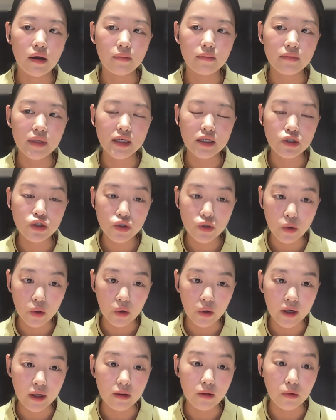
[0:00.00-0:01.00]

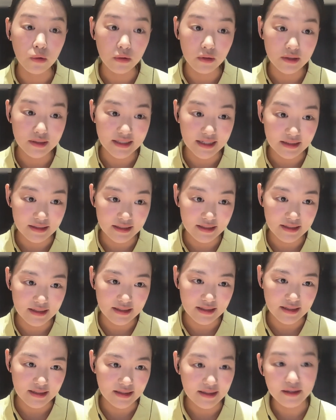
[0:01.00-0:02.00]
enjoy local
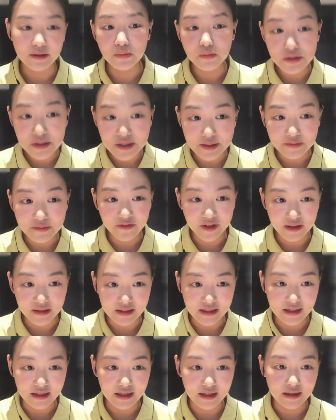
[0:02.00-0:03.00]
delicacies like the Muslim
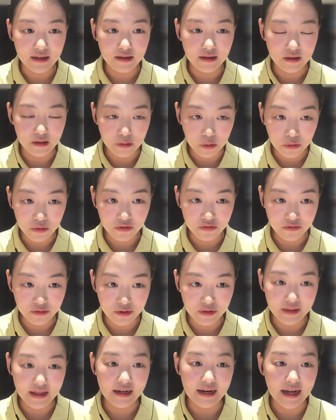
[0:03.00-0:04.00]
friendly local
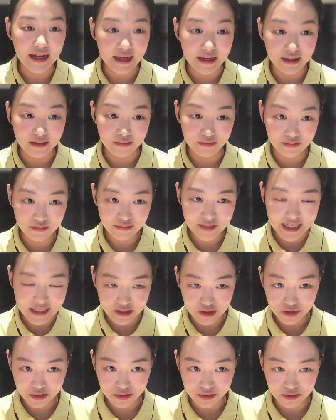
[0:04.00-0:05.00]
food that I
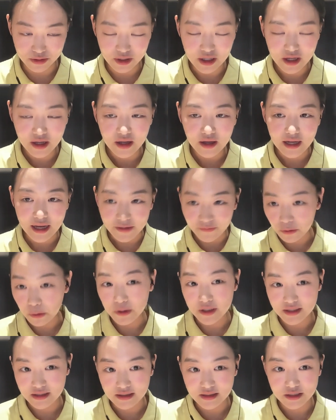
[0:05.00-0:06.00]

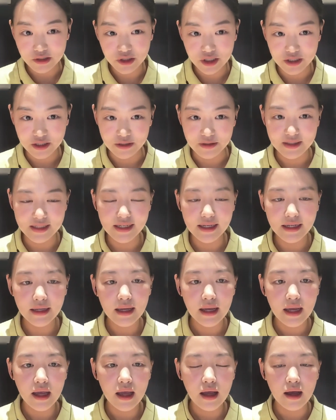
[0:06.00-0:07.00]
focus on introducing,
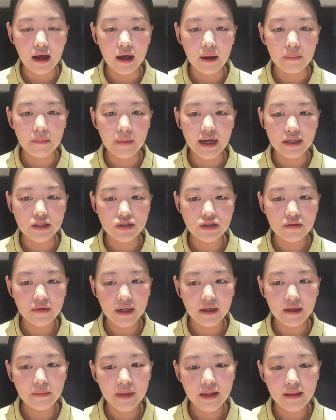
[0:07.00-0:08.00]
I do
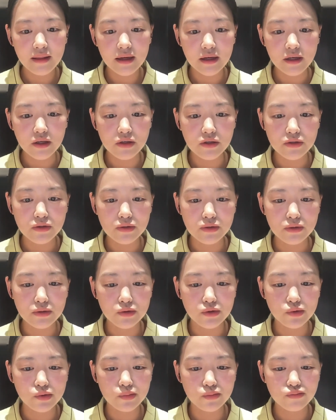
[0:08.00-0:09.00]
recommend that
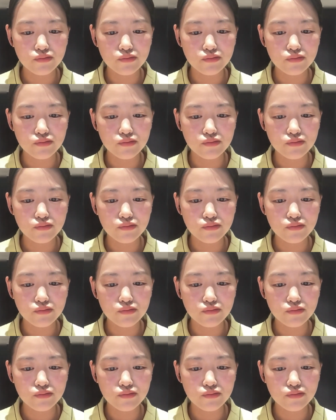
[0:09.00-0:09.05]
you